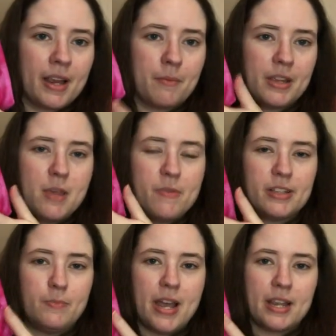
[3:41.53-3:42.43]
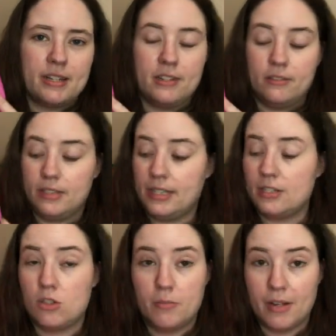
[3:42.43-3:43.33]
I'm going to keep it in this bag until it
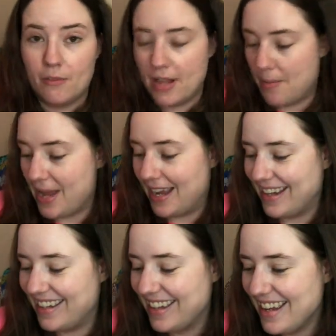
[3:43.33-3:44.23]
gets too big for that bag.